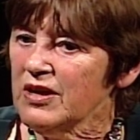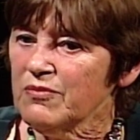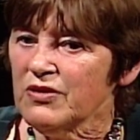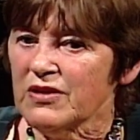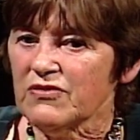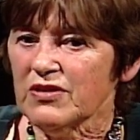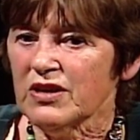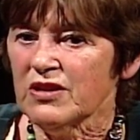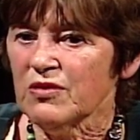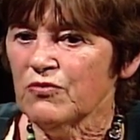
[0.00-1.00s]
but
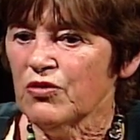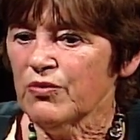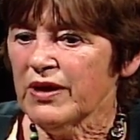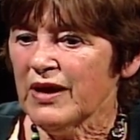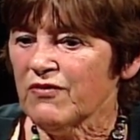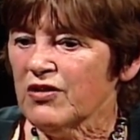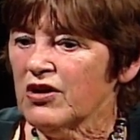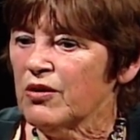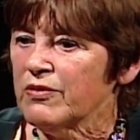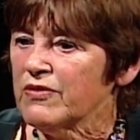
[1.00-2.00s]
the more we have in
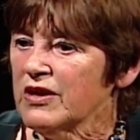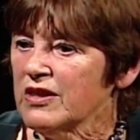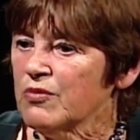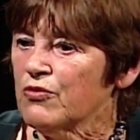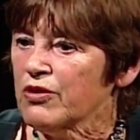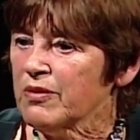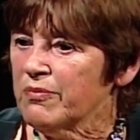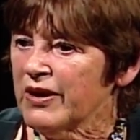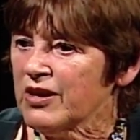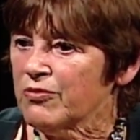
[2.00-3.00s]
common, the more
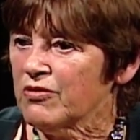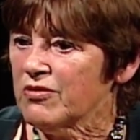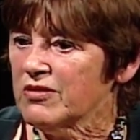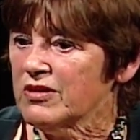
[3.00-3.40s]
compatible.